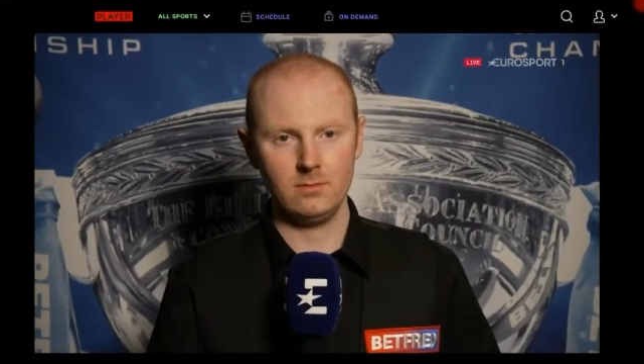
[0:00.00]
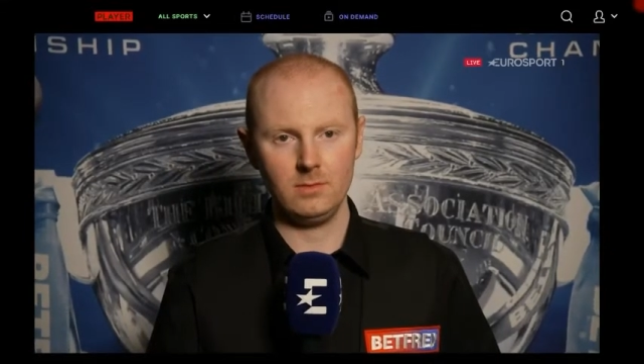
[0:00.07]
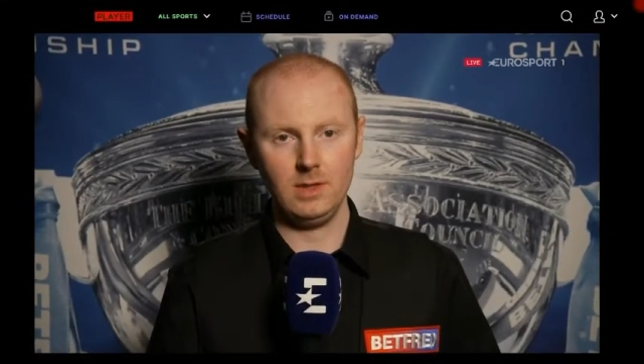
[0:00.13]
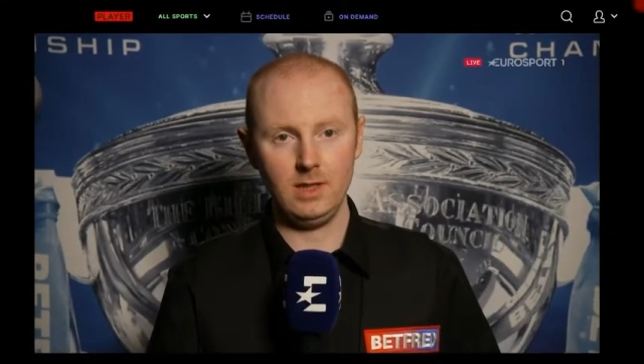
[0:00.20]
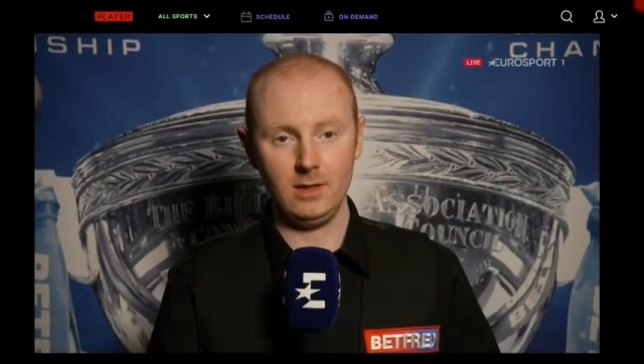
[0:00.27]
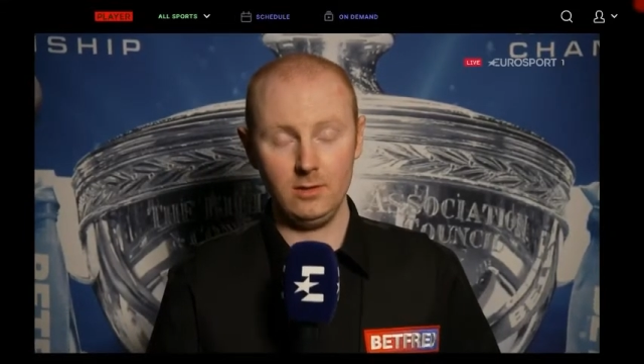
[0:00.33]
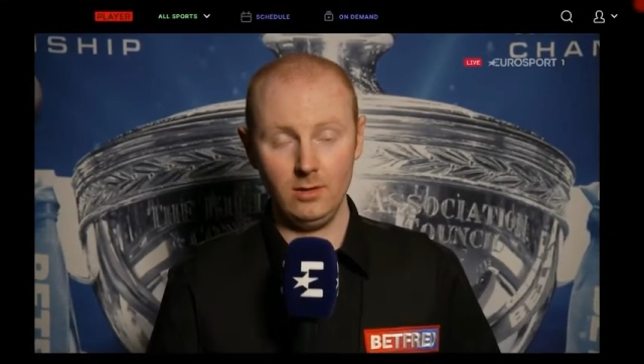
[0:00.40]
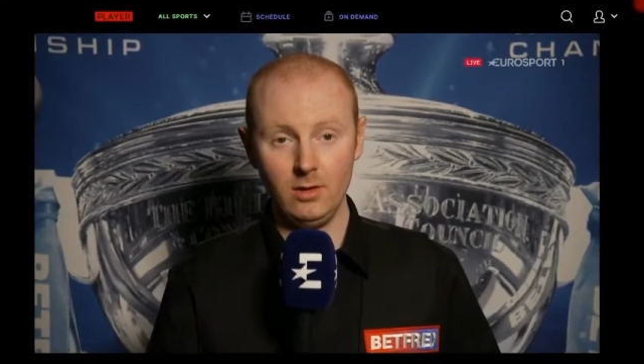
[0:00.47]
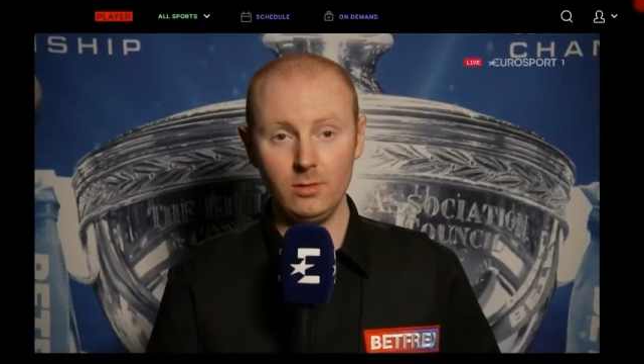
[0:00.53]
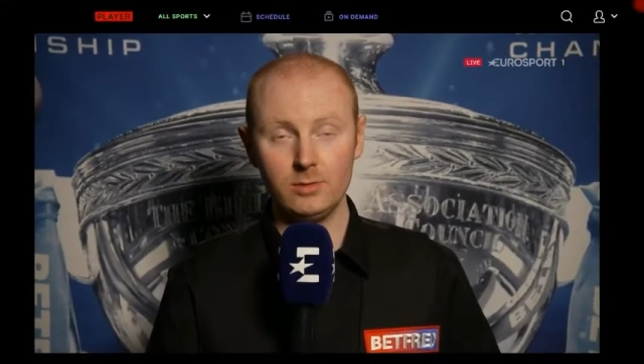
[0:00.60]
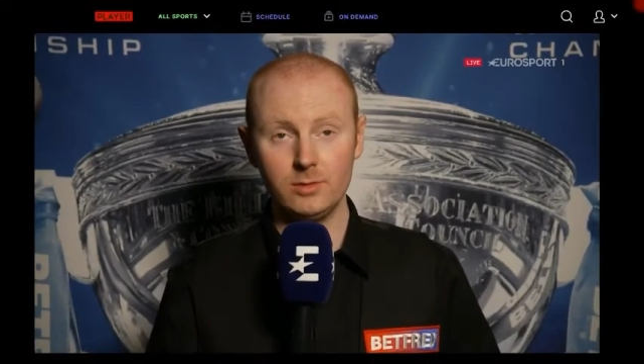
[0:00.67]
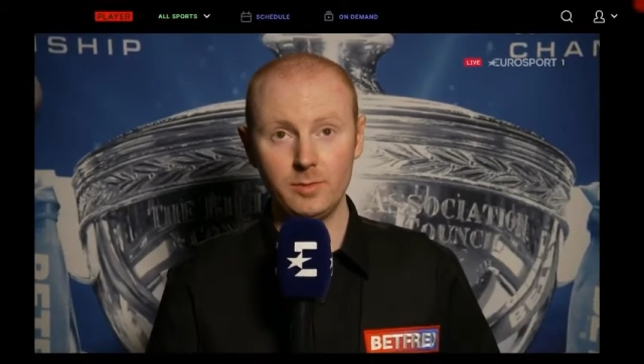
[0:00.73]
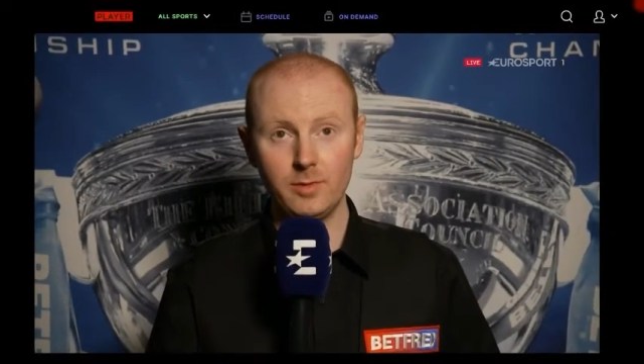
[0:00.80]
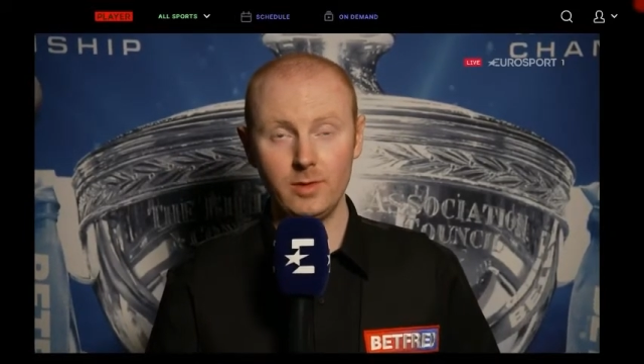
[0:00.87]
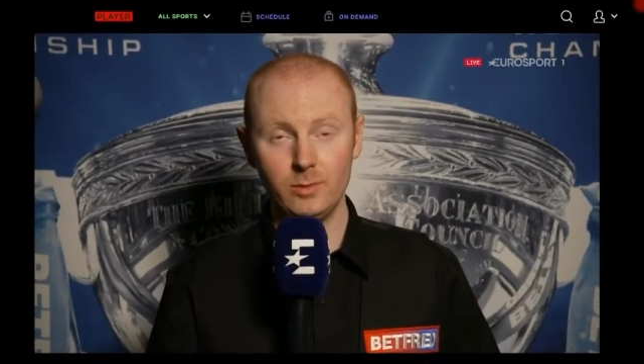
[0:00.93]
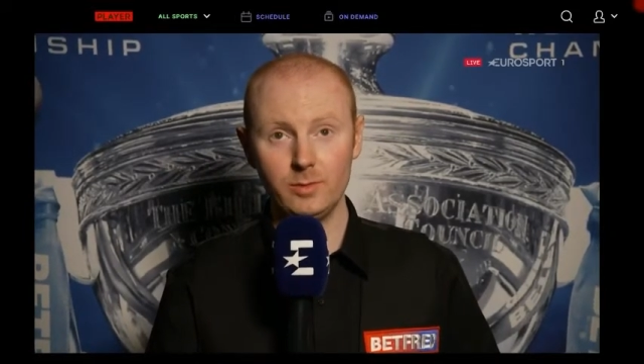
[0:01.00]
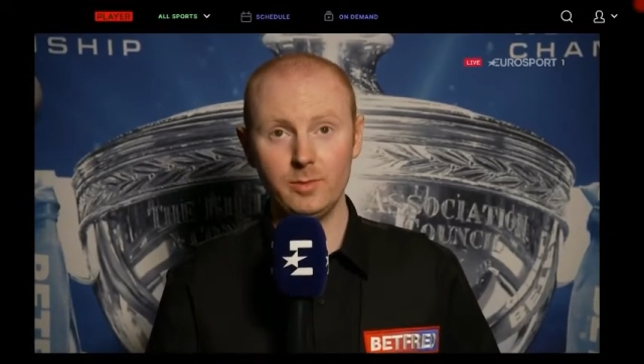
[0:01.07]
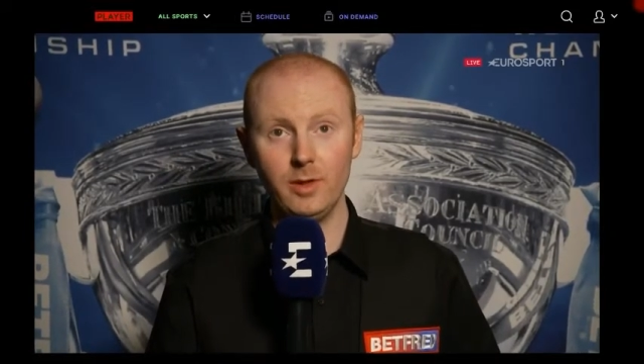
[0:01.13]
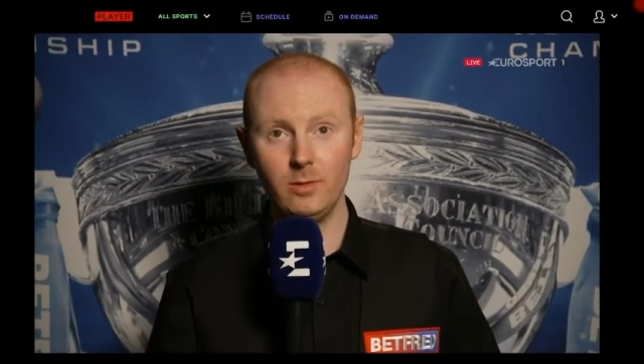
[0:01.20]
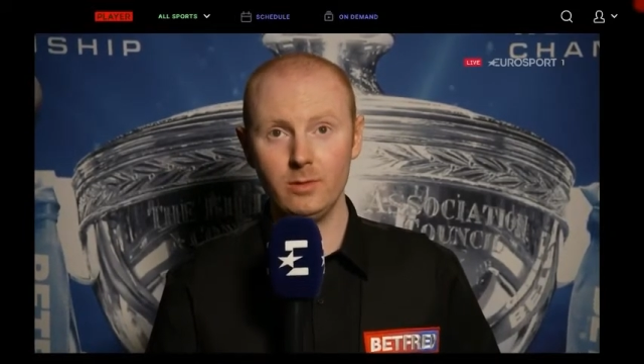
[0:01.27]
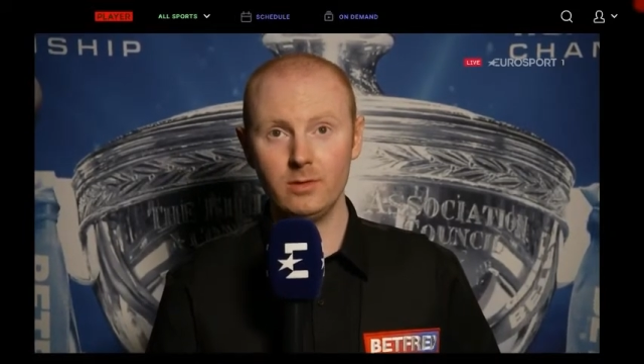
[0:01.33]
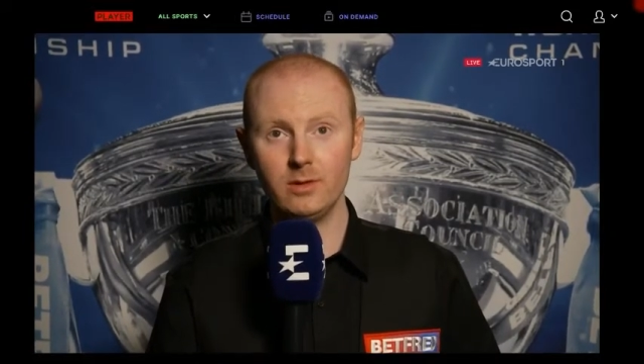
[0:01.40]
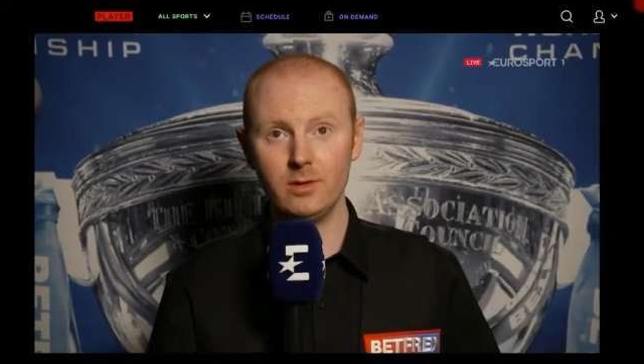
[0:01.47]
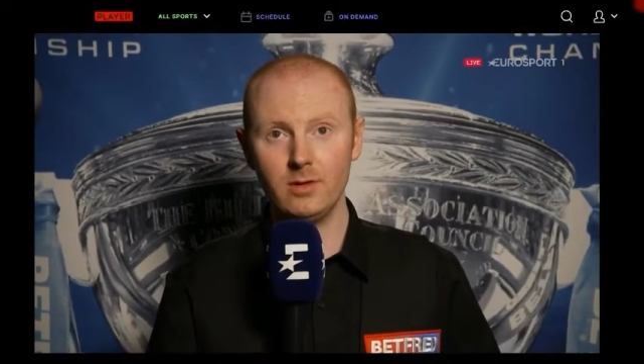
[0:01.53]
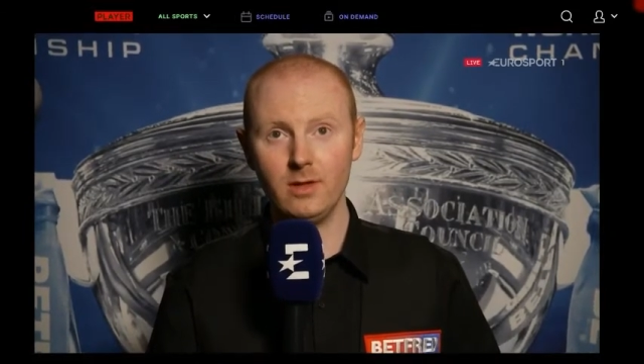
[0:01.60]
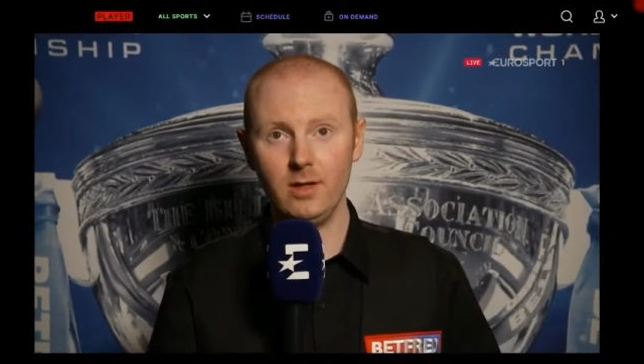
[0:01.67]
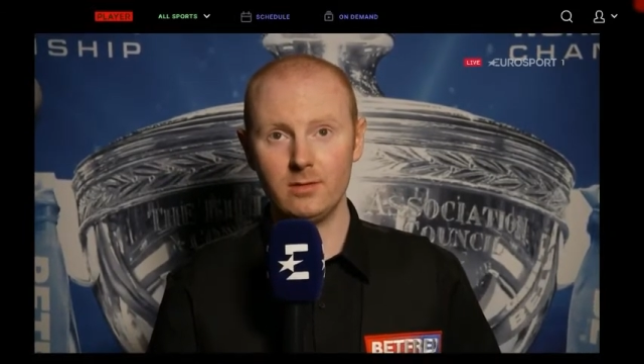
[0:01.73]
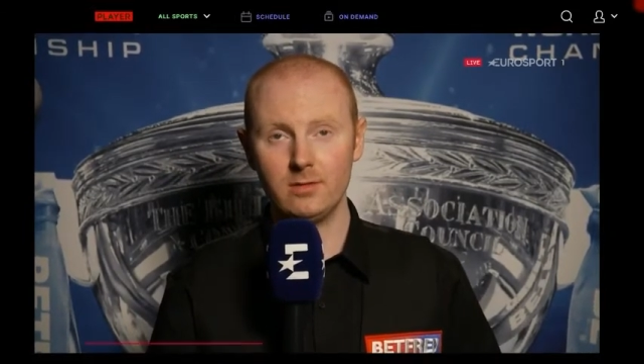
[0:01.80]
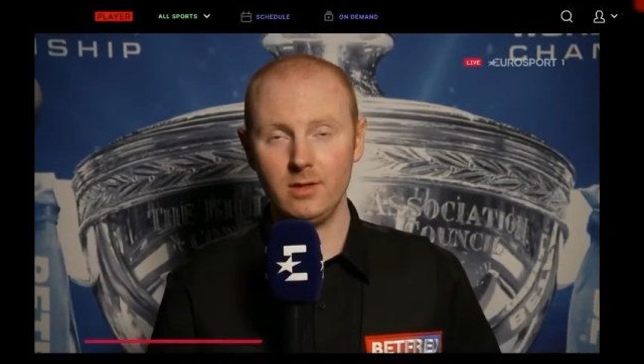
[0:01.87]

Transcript: Yeah, no, it was brilliant.